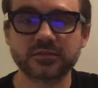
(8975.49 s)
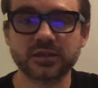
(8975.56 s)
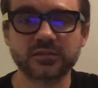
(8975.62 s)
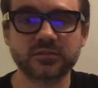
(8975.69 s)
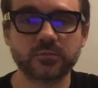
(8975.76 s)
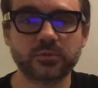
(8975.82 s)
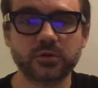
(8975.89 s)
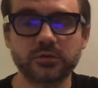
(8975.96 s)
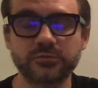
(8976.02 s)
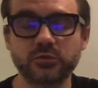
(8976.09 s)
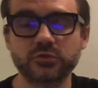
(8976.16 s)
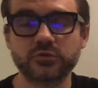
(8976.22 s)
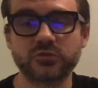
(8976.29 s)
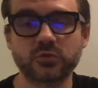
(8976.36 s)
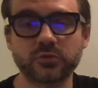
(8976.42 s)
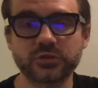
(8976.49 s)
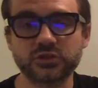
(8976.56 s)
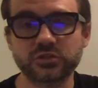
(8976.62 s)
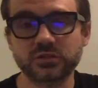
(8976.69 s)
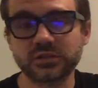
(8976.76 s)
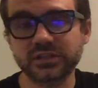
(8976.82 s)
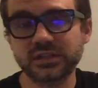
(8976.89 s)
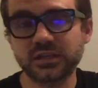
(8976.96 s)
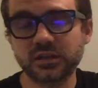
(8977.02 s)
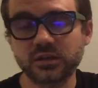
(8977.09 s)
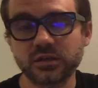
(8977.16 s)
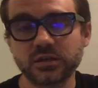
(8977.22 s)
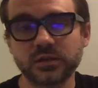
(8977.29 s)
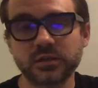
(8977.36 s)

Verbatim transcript: That's the part of your soul that should lead.